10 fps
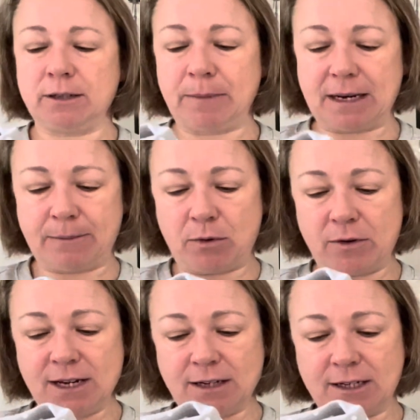Petty
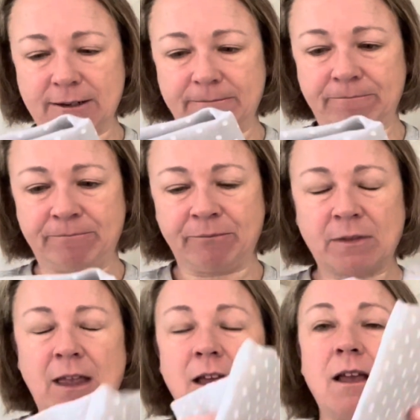Point,
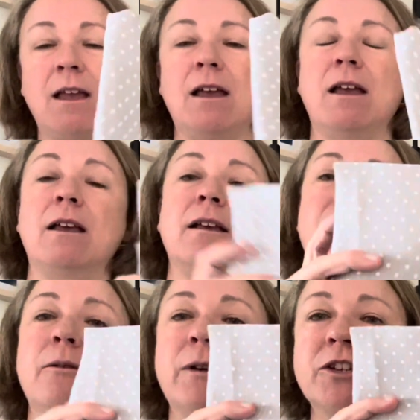
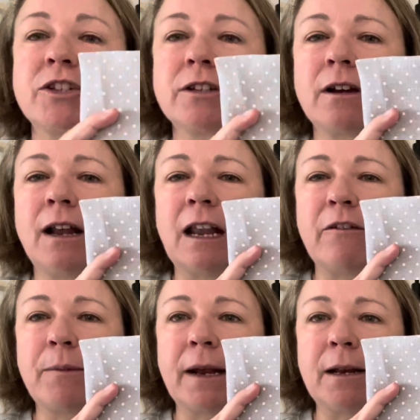which I
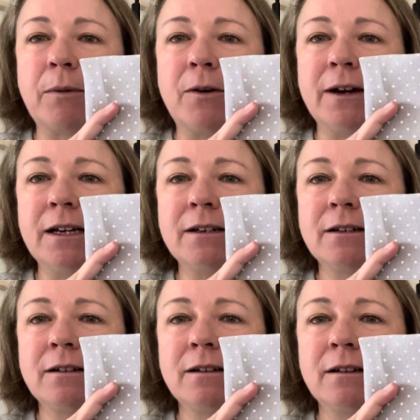love Petty Point.
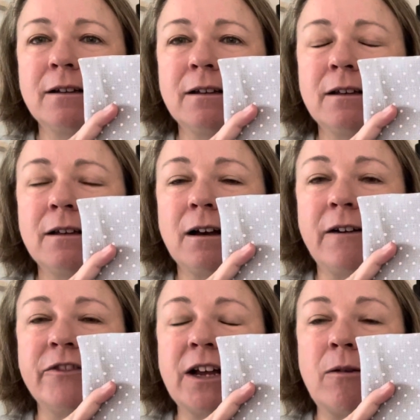
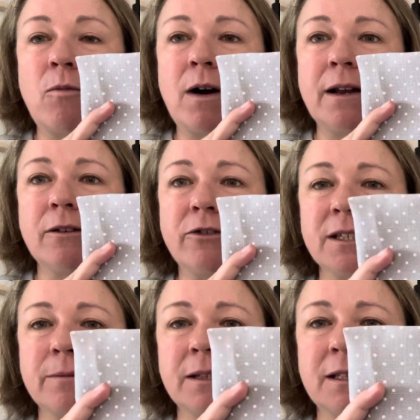I've done one
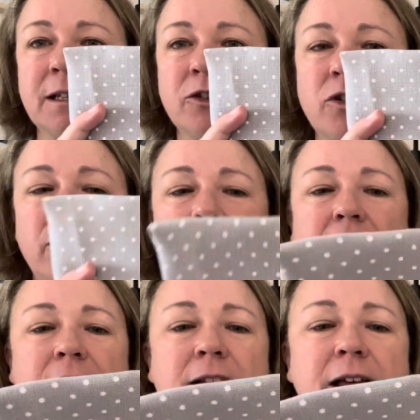Christmas stitch on it
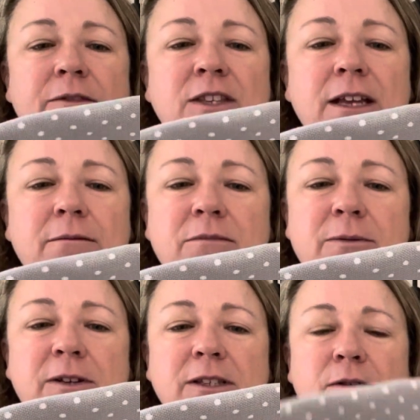and have said to
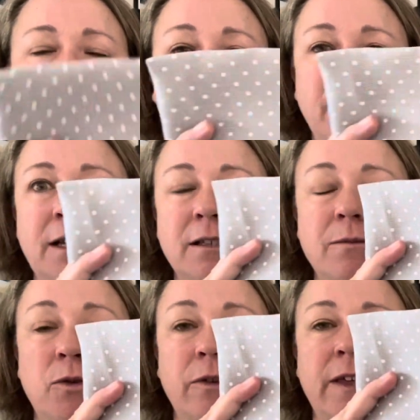myself, I want to get some
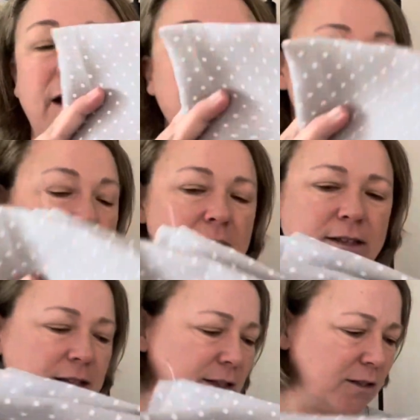more of that.
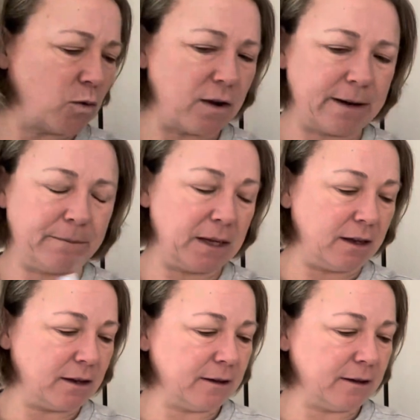So this is quite a big